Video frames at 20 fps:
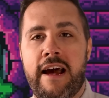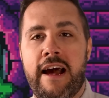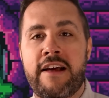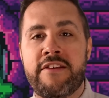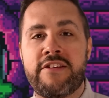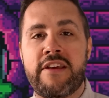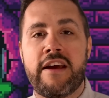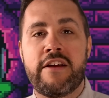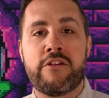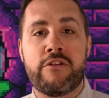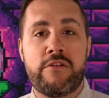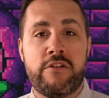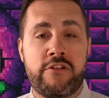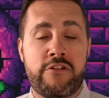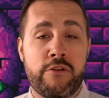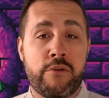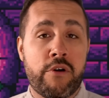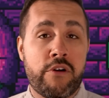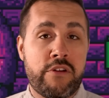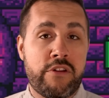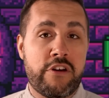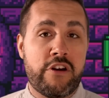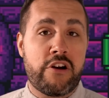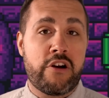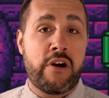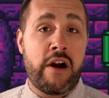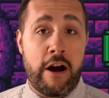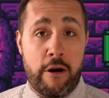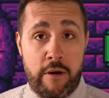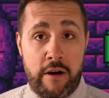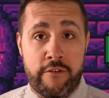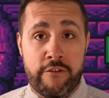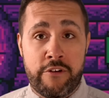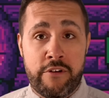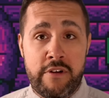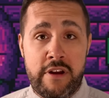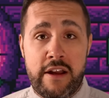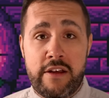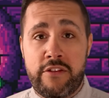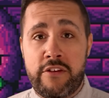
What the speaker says: As I alluded to earlier, however,